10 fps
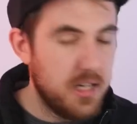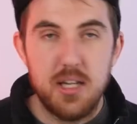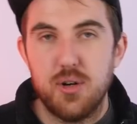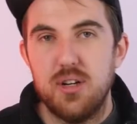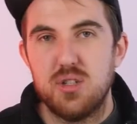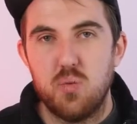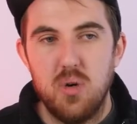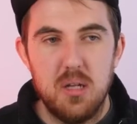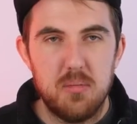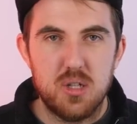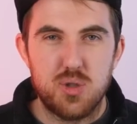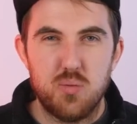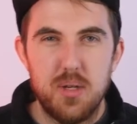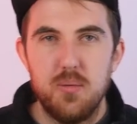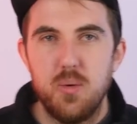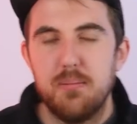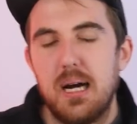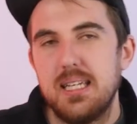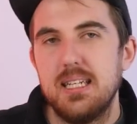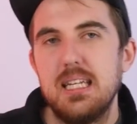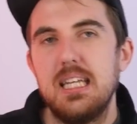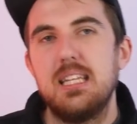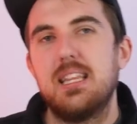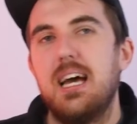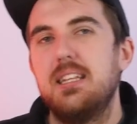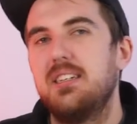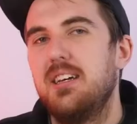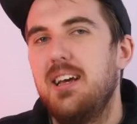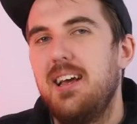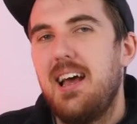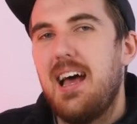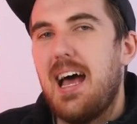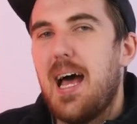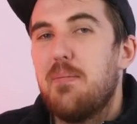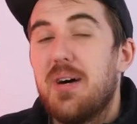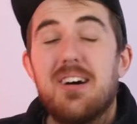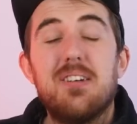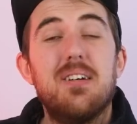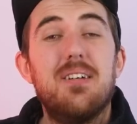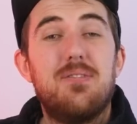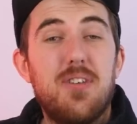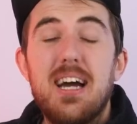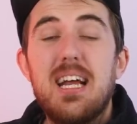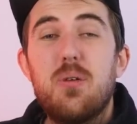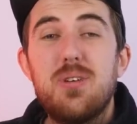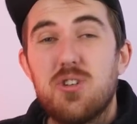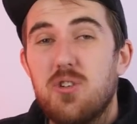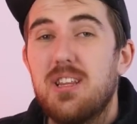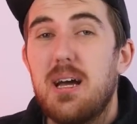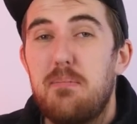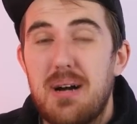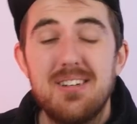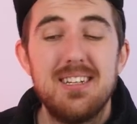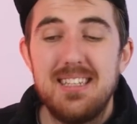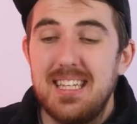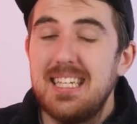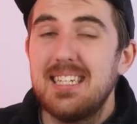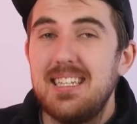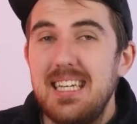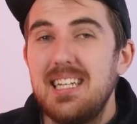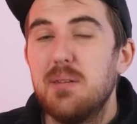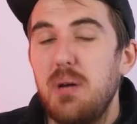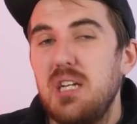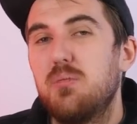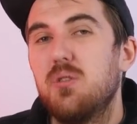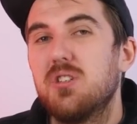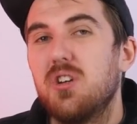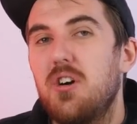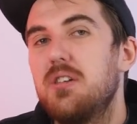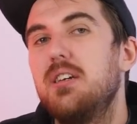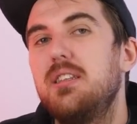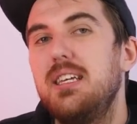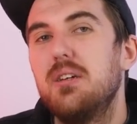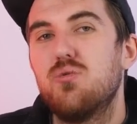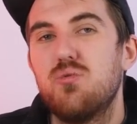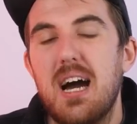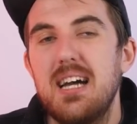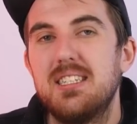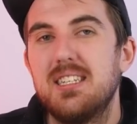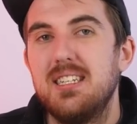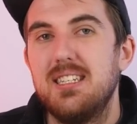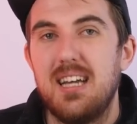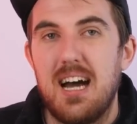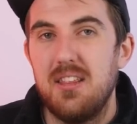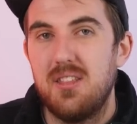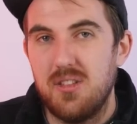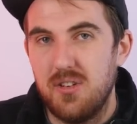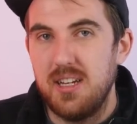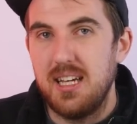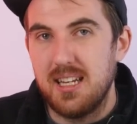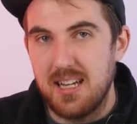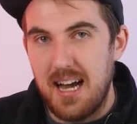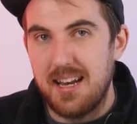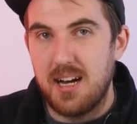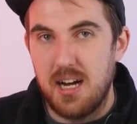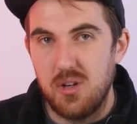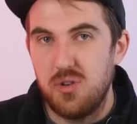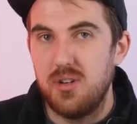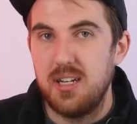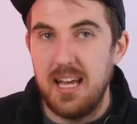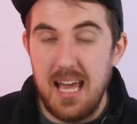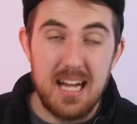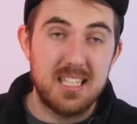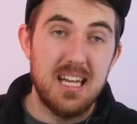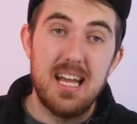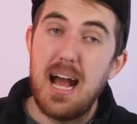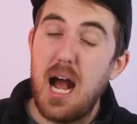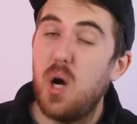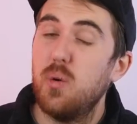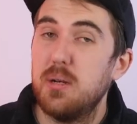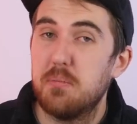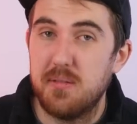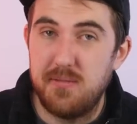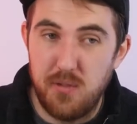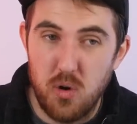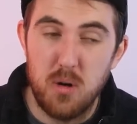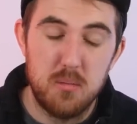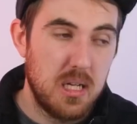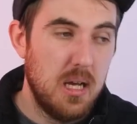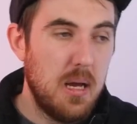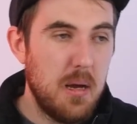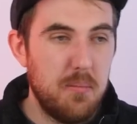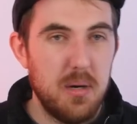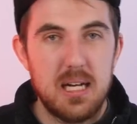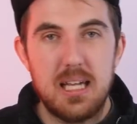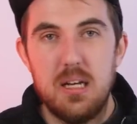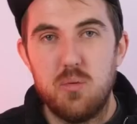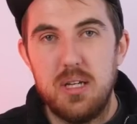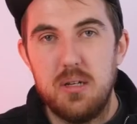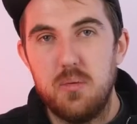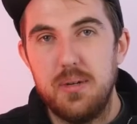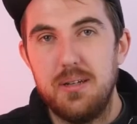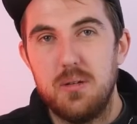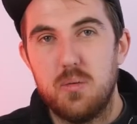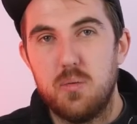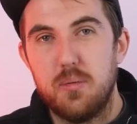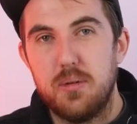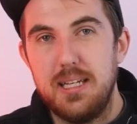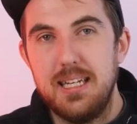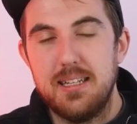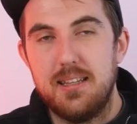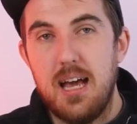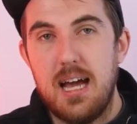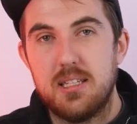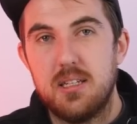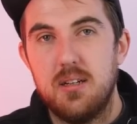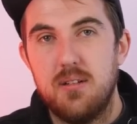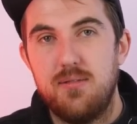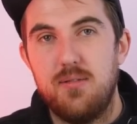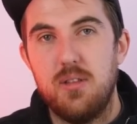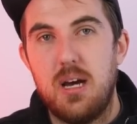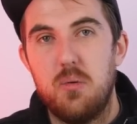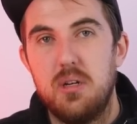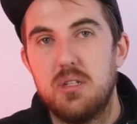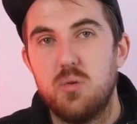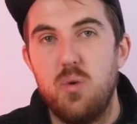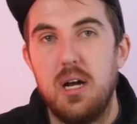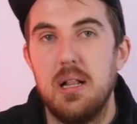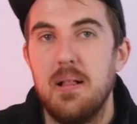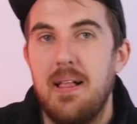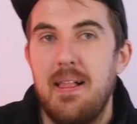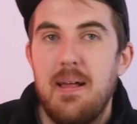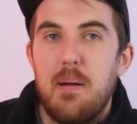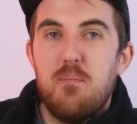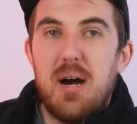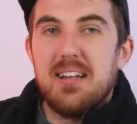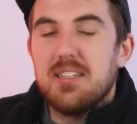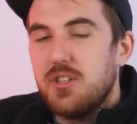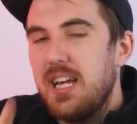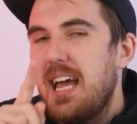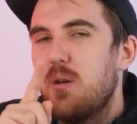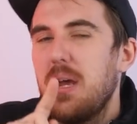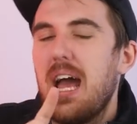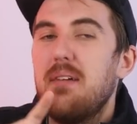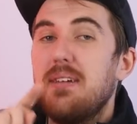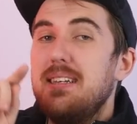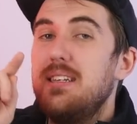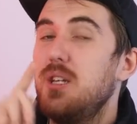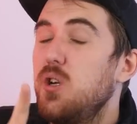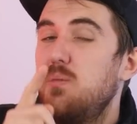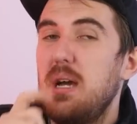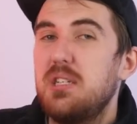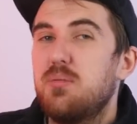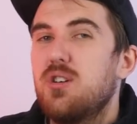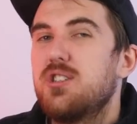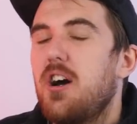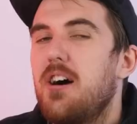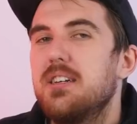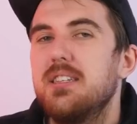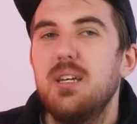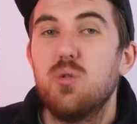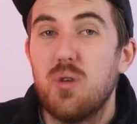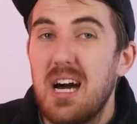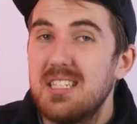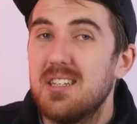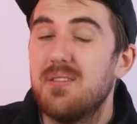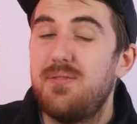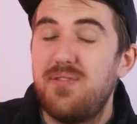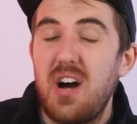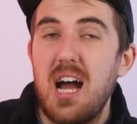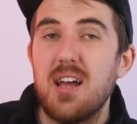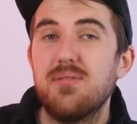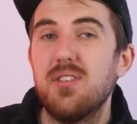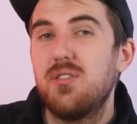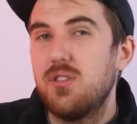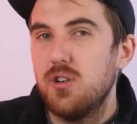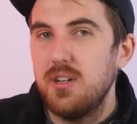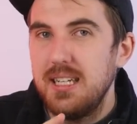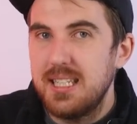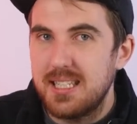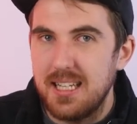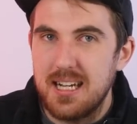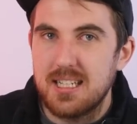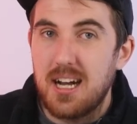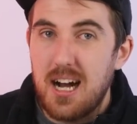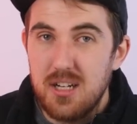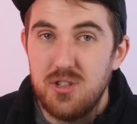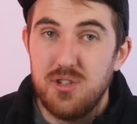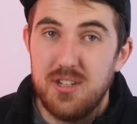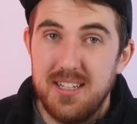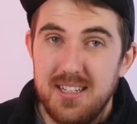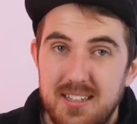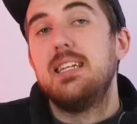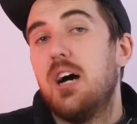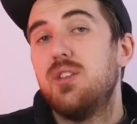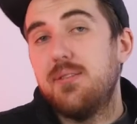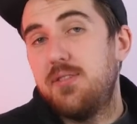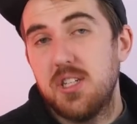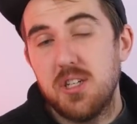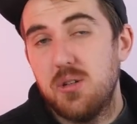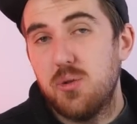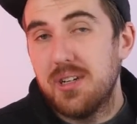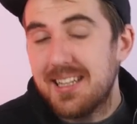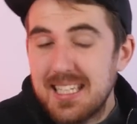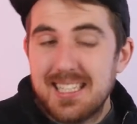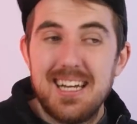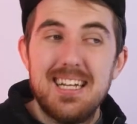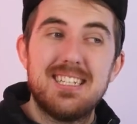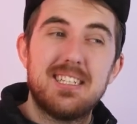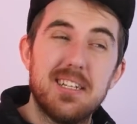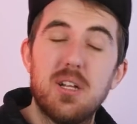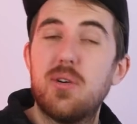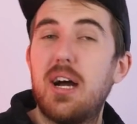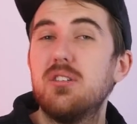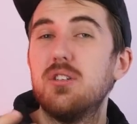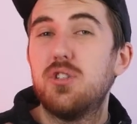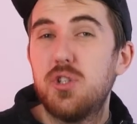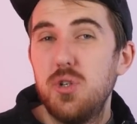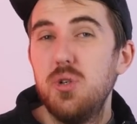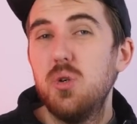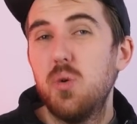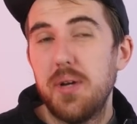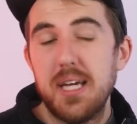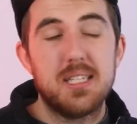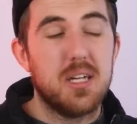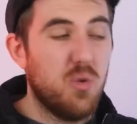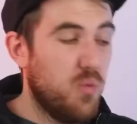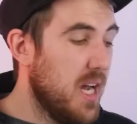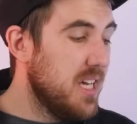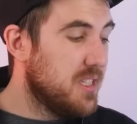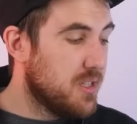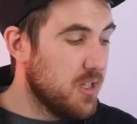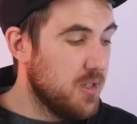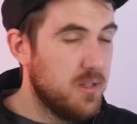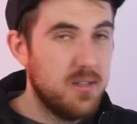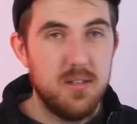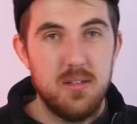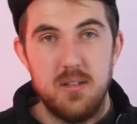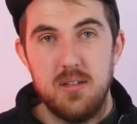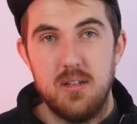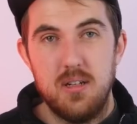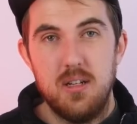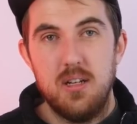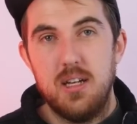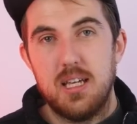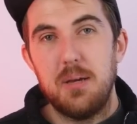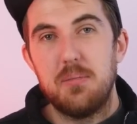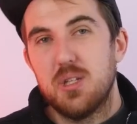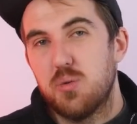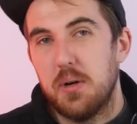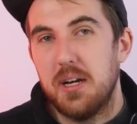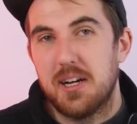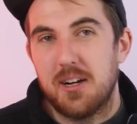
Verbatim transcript: here as well because we, we might need that. Uh, but on Friday, we talked about the leader benchmarks on the Ryzen 9 3900X and how it performs. But again, we, we needed that for that one as well. But today we have new benchmarks on the Ryzen 5 3600. Now the official release date is still around two weeks away, so keep this one a